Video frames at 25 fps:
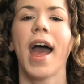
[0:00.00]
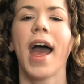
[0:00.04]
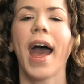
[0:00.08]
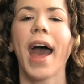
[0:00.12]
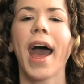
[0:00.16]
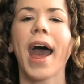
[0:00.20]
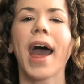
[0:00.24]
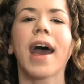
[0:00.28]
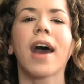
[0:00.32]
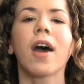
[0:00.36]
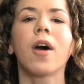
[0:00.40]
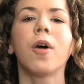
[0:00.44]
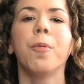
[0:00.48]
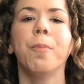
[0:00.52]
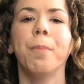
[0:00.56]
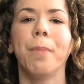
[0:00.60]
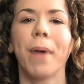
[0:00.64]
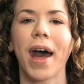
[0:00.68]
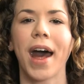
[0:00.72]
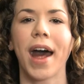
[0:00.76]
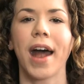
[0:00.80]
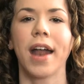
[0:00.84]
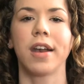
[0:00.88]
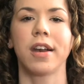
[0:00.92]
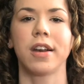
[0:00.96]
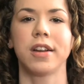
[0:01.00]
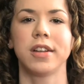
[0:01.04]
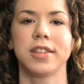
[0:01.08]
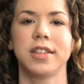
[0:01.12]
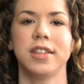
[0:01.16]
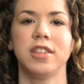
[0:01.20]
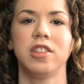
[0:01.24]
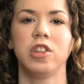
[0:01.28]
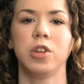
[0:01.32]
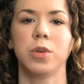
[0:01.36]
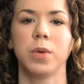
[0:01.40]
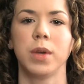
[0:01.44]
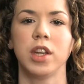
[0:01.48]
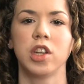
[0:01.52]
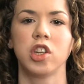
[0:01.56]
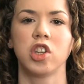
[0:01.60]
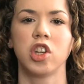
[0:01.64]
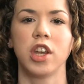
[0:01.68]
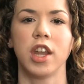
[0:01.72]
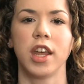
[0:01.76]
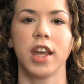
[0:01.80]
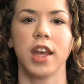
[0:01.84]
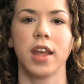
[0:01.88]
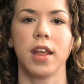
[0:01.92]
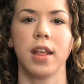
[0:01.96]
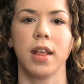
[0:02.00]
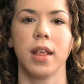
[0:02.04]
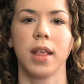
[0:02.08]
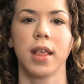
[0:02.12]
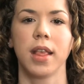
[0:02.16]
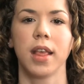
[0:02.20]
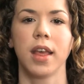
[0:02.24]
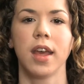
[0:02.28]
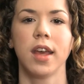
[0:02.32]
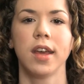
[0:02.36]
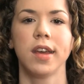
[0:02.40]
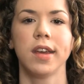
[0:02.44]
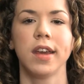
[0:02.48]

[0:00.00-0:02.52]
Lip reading: how bad our situation is,